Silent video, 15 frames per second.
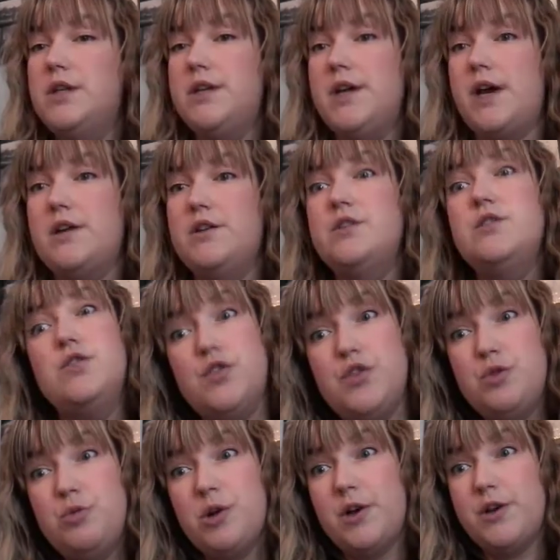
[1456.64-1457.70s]
Yeah,
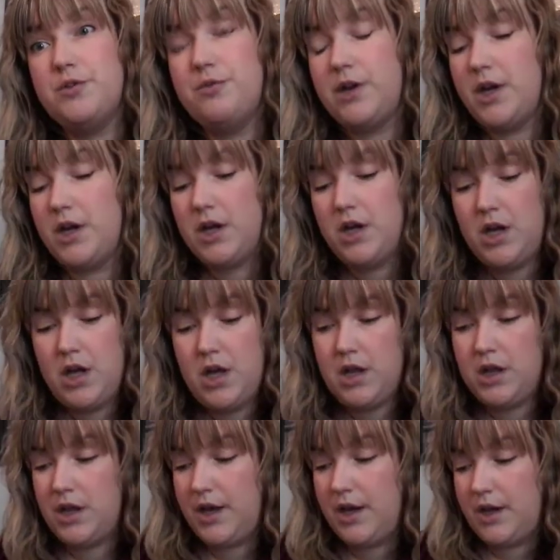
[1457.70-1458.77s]
super hard to read.
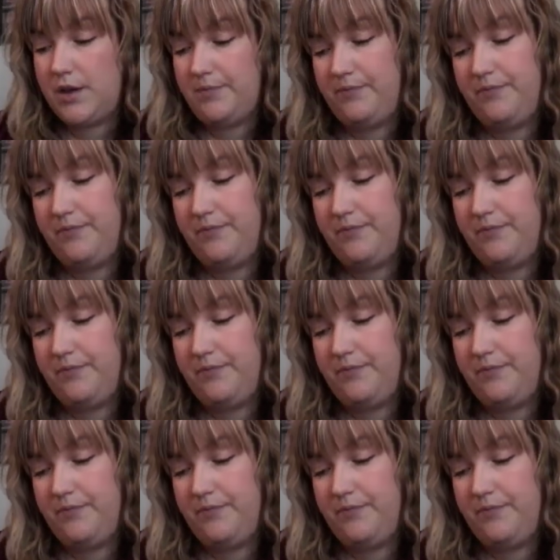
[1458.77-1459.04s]
Like,